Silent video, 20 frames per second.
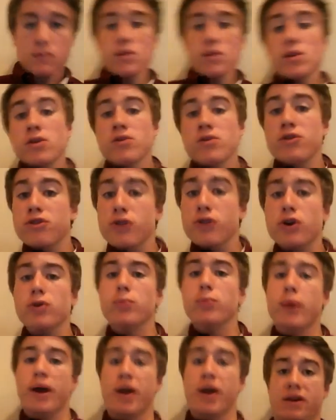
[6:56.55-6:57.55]
The
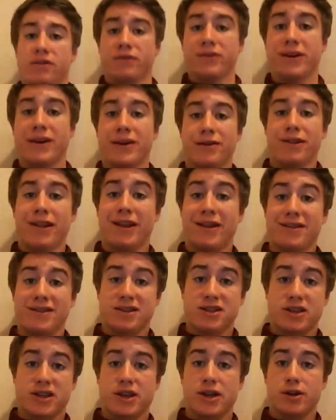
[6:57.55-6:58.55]
third way of regulating the
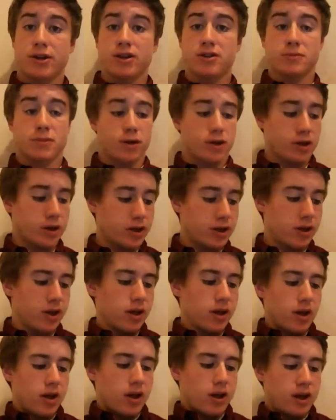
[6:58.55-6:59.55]
securities market
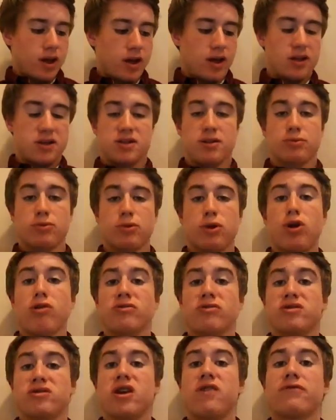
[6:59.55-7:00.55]
is the role
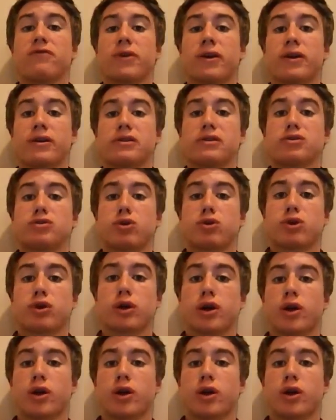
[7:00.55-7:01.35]
of self-regulatory